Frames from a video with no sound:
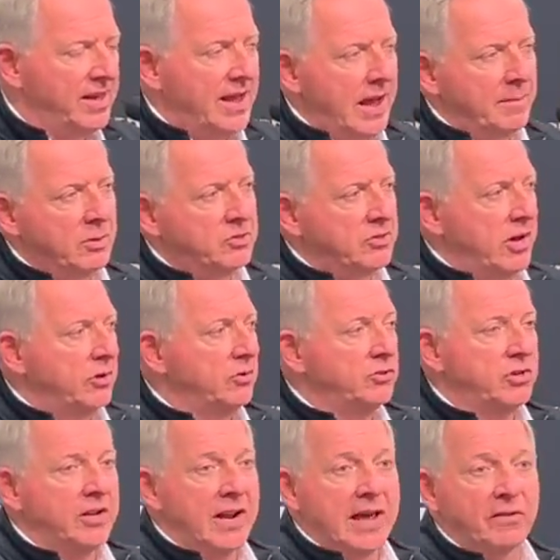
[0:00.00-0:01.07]
how much
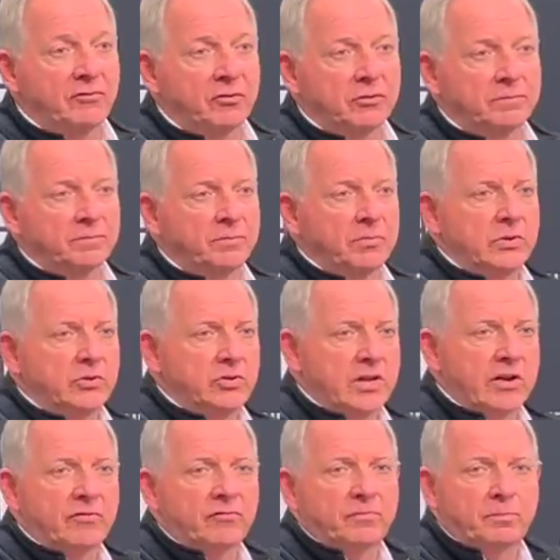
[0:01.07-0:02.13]
energy and effort
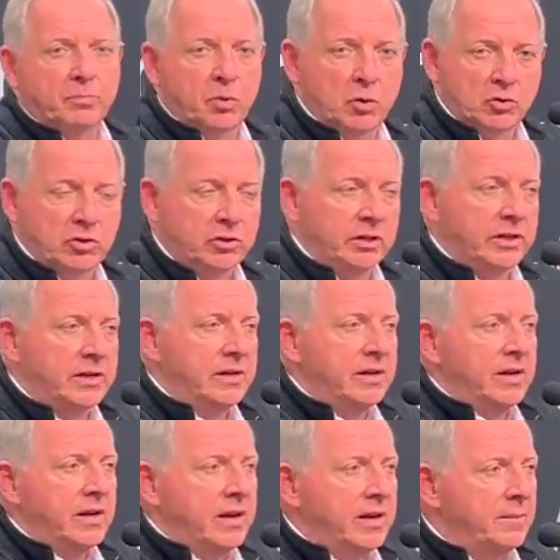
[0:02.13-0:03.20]
Jeff personally
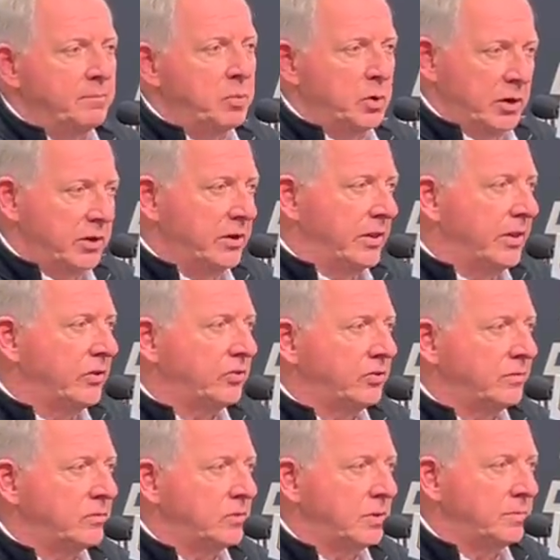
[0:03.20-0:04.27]
put into
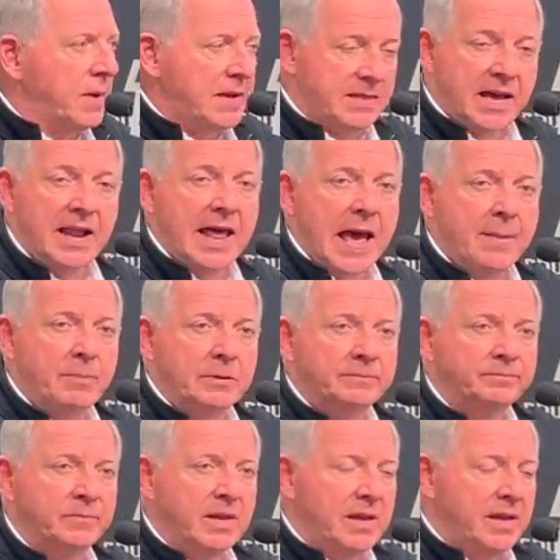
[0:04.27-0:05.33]
this to make that happen.